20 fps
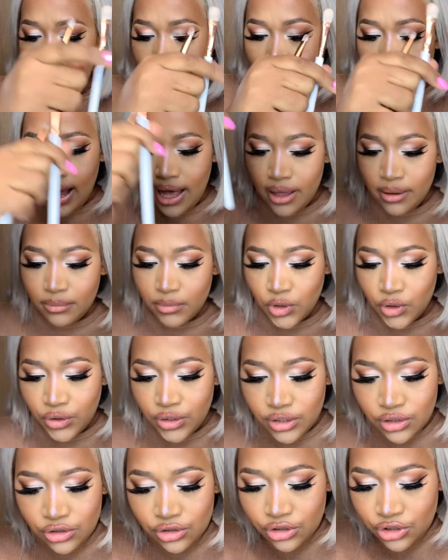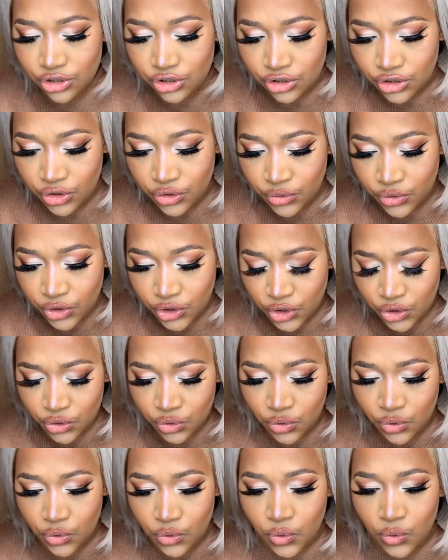I'm going to show
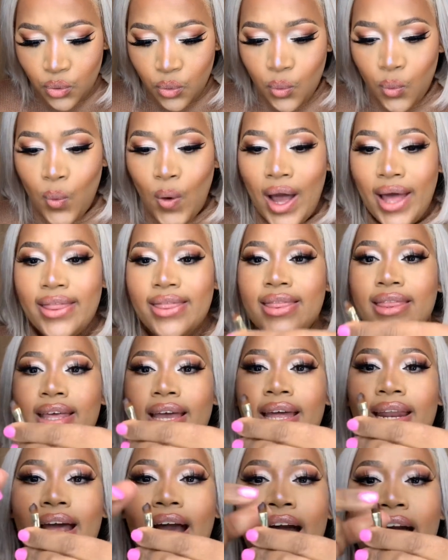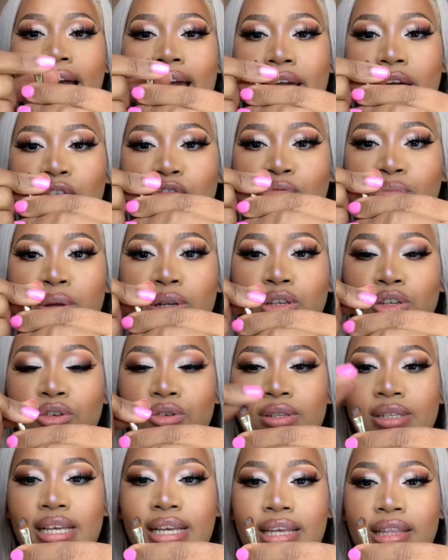you one that I've been
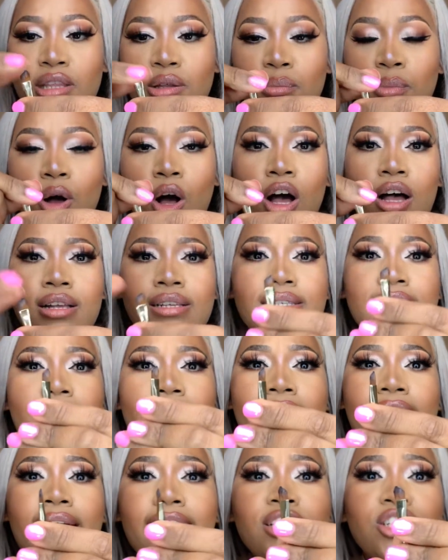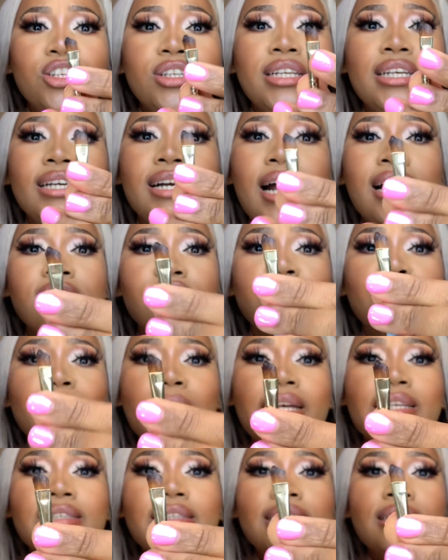using in the past. I actually
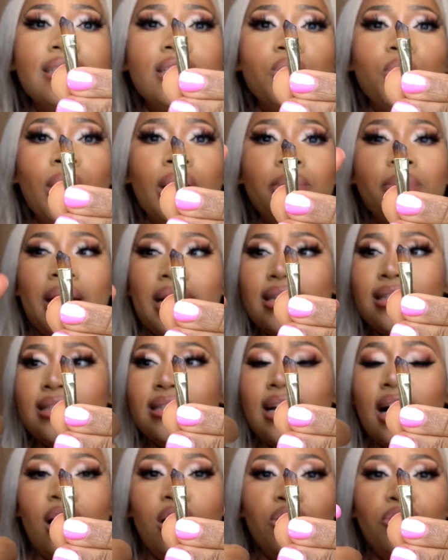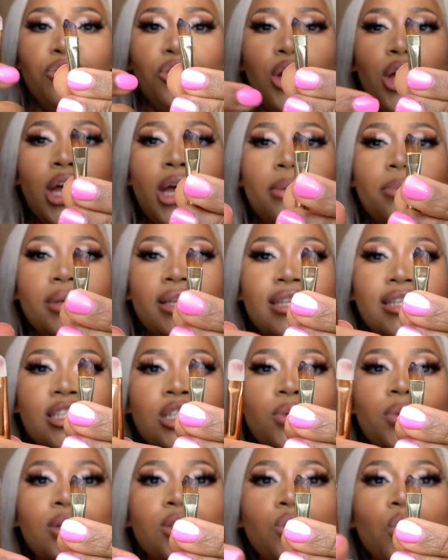customized this one myself because it
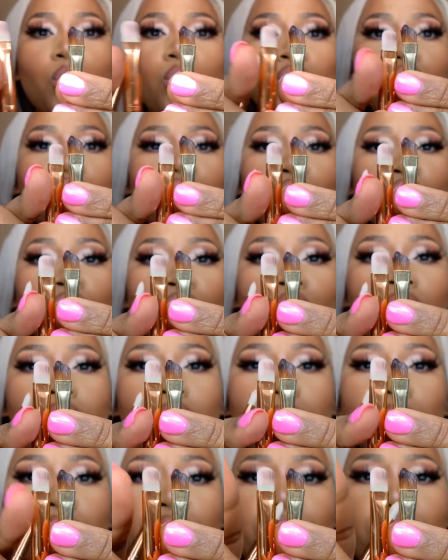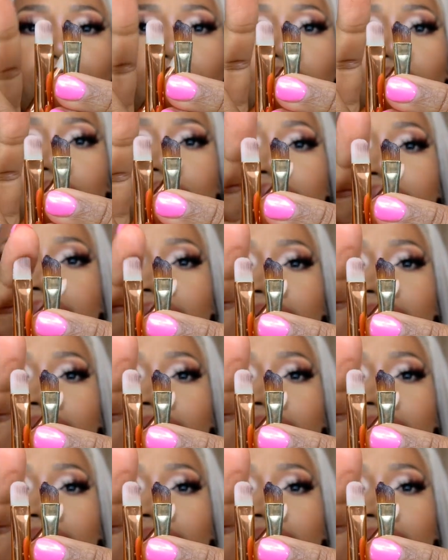was also um, rounded